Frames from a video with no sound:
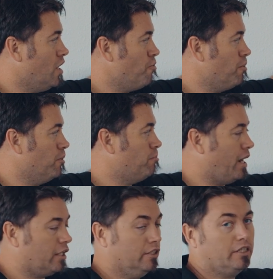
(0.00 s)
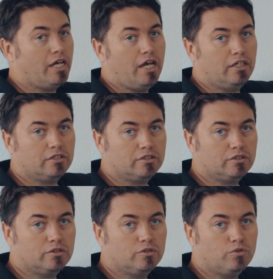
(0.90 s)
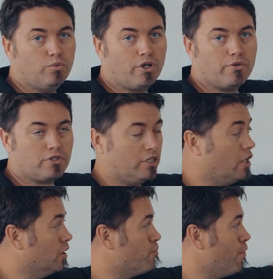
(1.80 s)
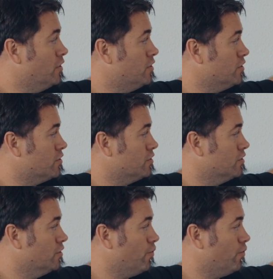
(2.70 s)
remember back in the day when I was a young apprentice,